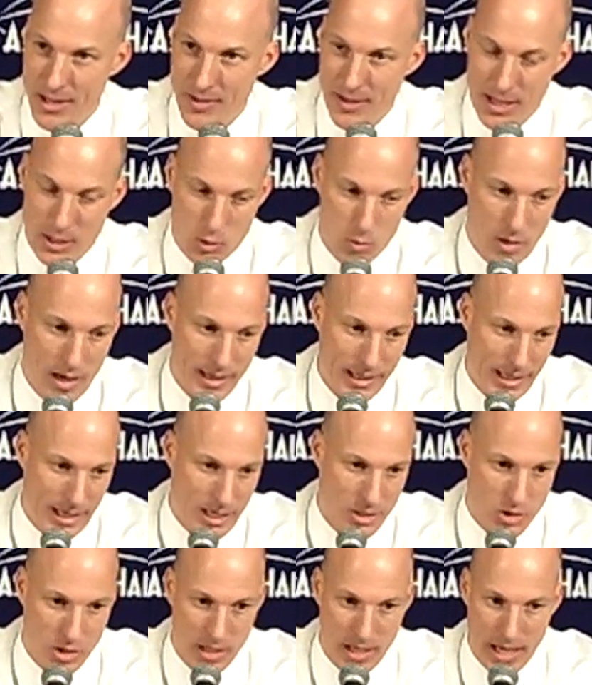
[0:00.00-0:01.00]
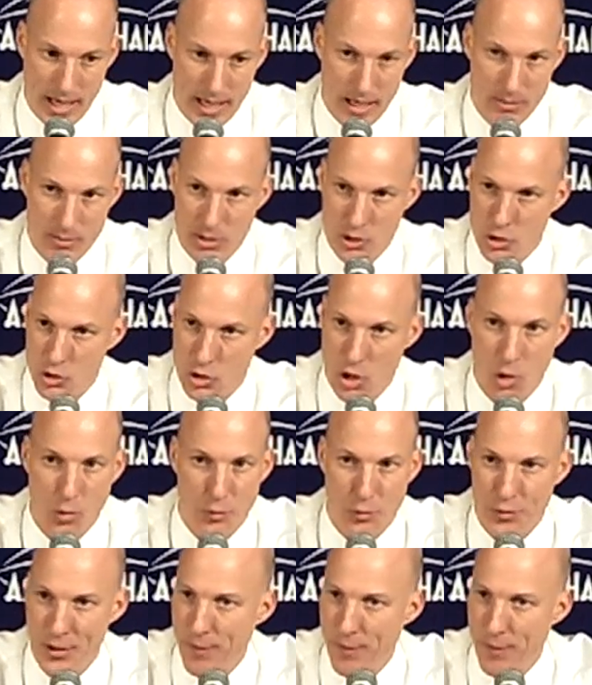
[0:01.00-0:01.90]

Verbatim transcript: That's why each game is so